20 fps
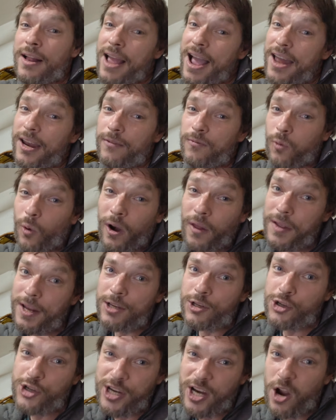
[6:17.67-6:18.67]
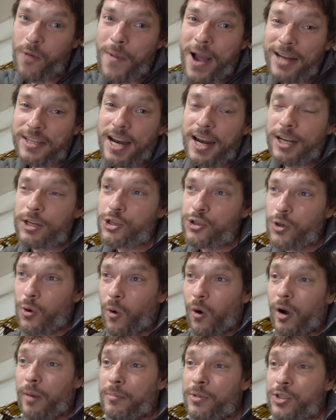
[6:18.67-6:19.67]
And if one of these geomagnetic
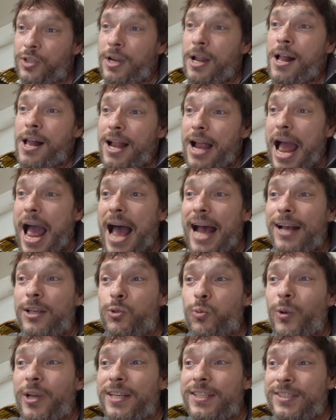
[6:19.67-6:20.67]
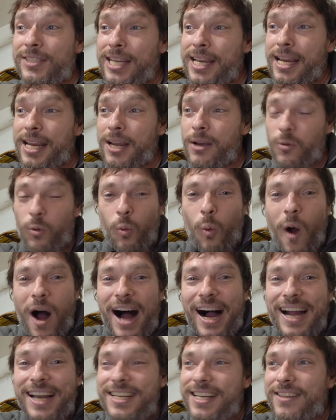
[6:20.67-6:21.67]
storms, as we see,
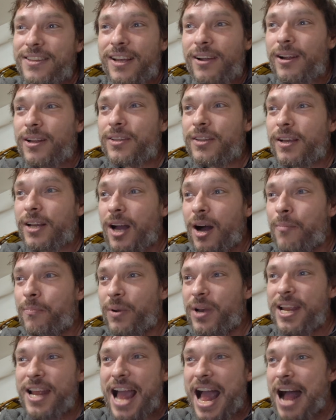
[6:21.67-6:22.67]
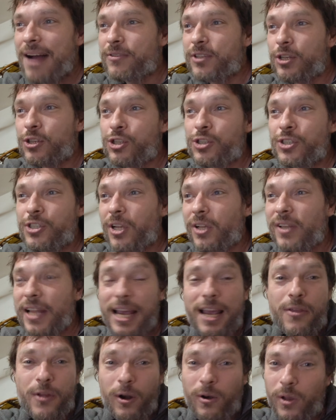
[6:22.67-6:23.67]
why did the, the company have to s-
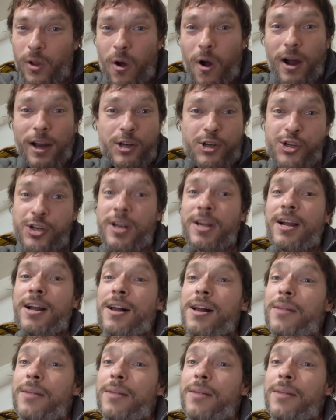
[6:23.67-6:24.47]
delay their launch?